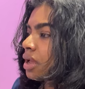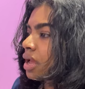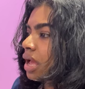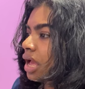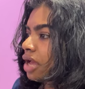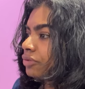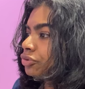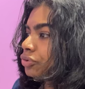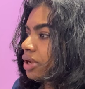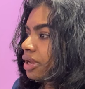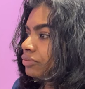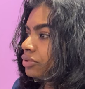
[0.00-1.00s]
Have you
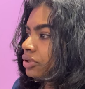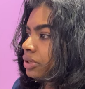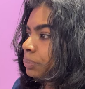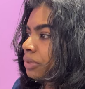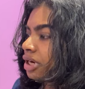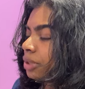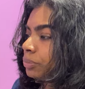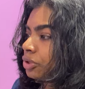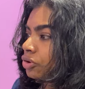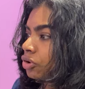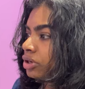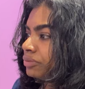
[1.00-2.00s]
ever remained
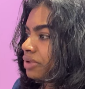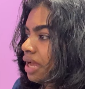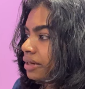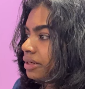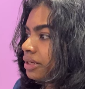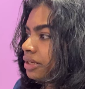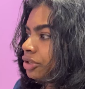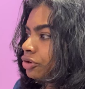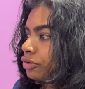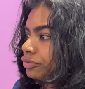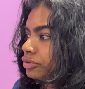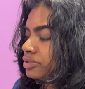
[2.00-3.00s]
beyond the validity
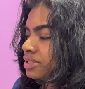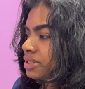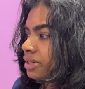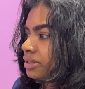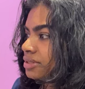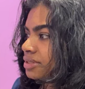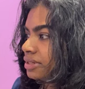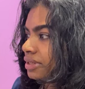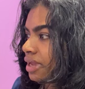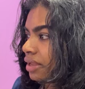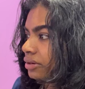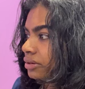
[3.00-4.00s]
of your status in
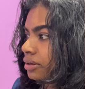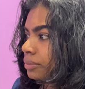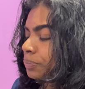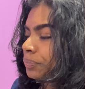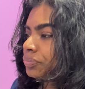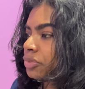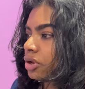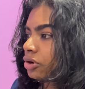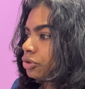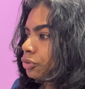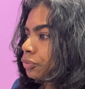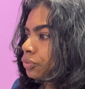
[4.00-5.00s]
Canada?
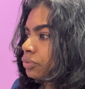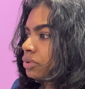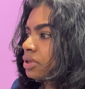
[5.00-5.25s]
No.